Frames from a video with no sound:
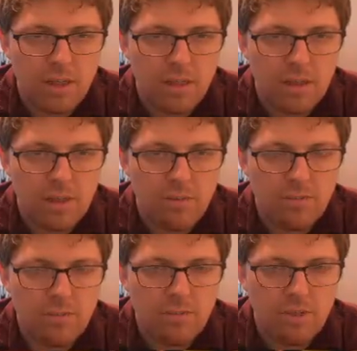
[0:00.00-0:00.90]

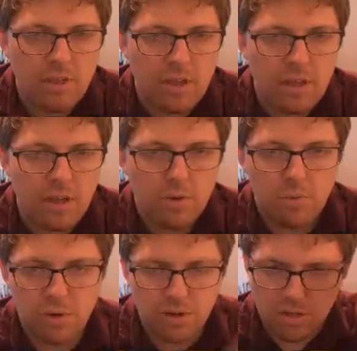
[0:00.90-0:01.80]
This
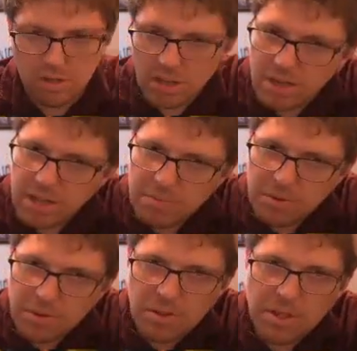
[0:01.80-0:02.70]
will
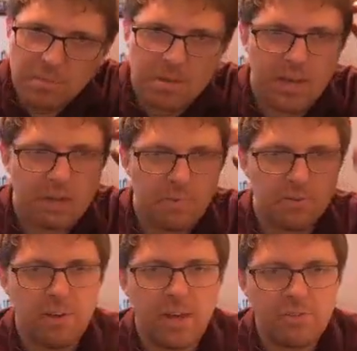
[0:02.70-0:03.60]
enable him to die much
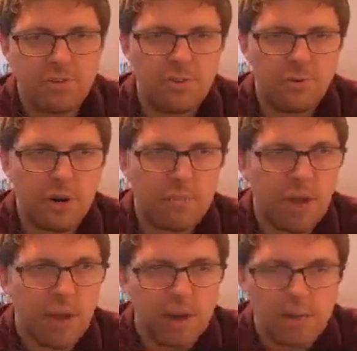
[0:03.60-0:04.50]
faster to our Pyre.